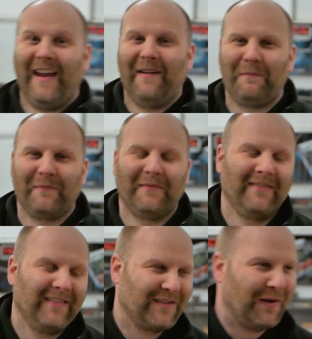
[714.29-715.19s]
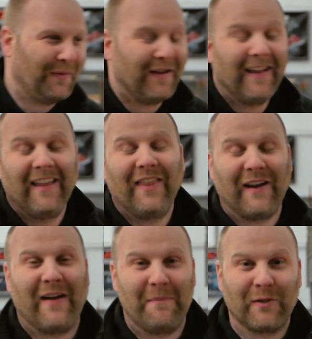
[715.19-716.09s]
yeah. So thank
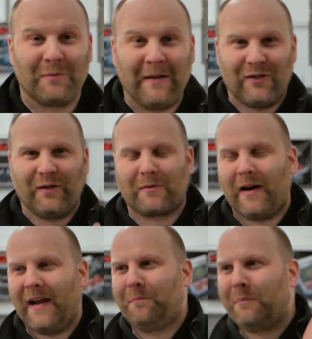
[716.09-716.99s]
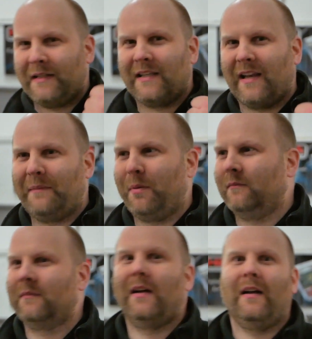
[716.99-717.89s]
you very much. Make sure you subscribe. Please hit the like
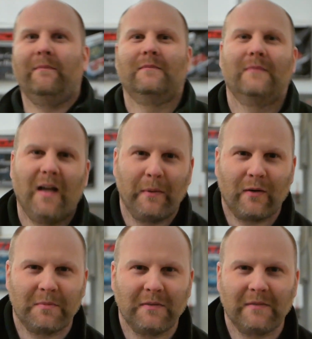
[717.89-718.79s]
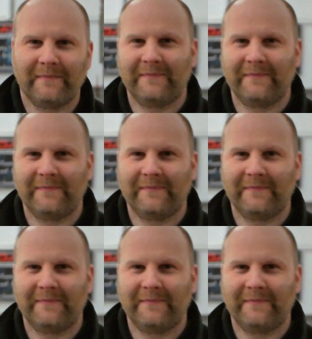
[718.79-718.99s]
button. Happy Christmas.